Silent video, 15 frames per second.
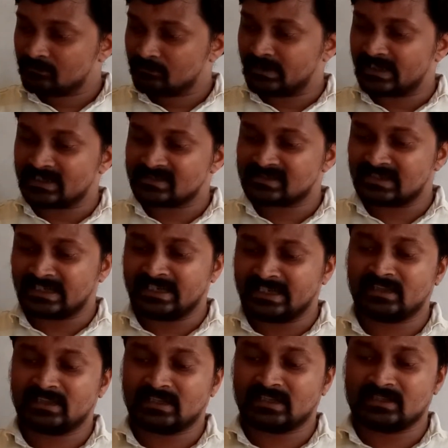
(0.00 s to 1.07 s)
because
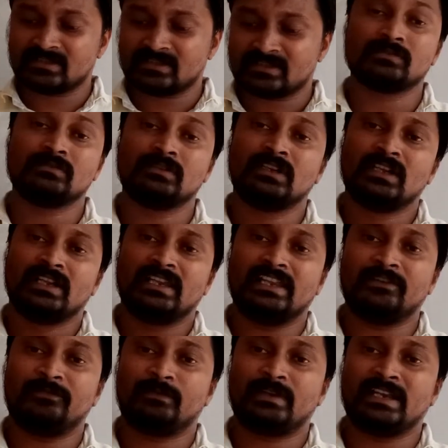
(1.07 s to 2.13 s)
9th also
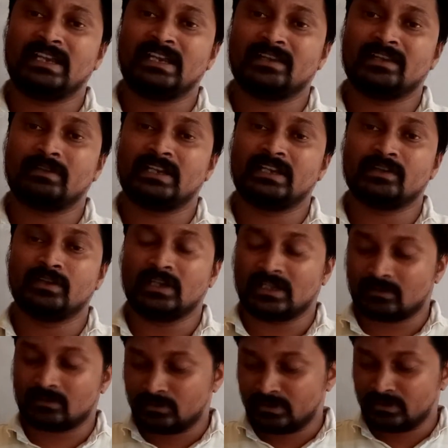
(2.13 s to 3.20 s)
left hand derivative you are
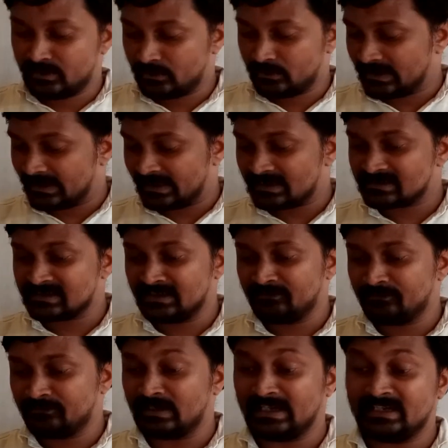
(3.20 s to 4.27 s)
going to get as
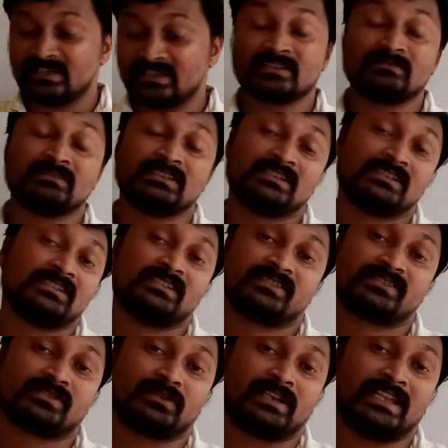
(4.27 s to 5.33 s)
infinite.
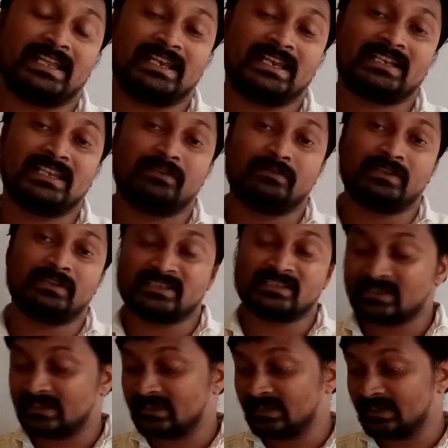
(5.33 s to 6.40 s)
So directly we can
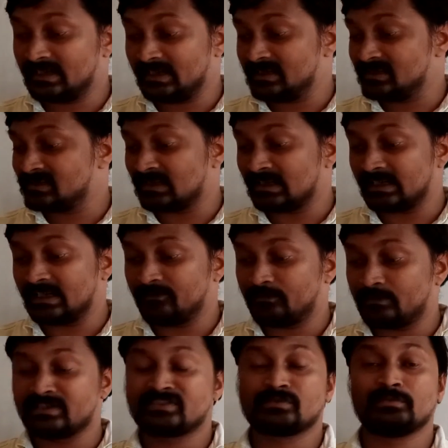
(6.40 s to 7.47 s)
say that it is not
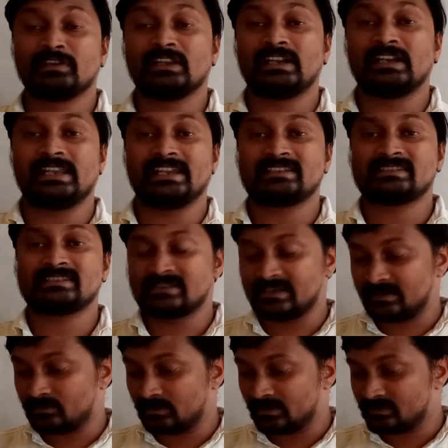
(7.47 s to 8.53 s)
differentiable at x is
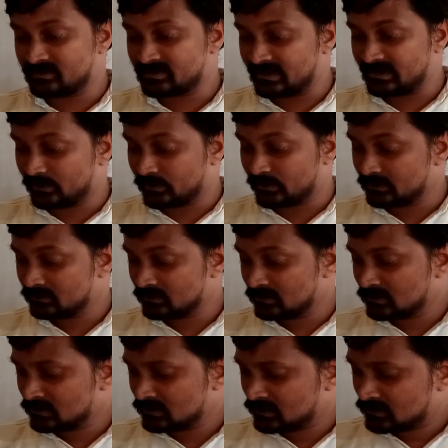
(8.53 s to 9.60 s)
equal to 0.
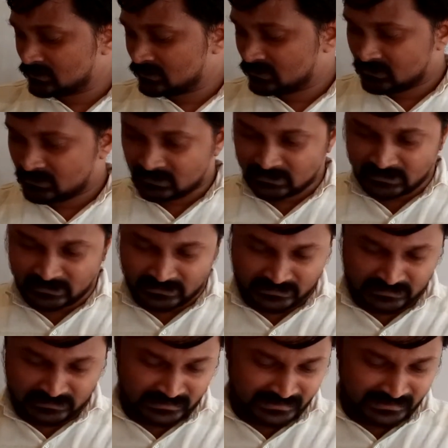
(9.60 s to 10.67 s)

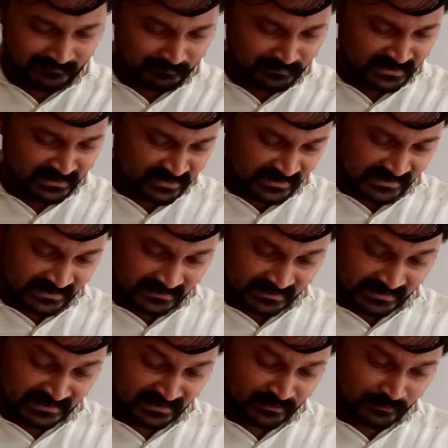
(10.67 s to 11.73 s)
And let me check
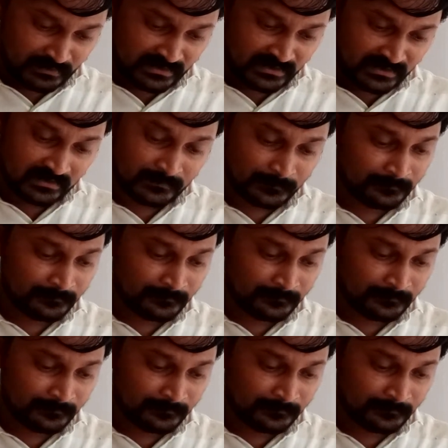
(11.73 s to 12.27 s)
10th one.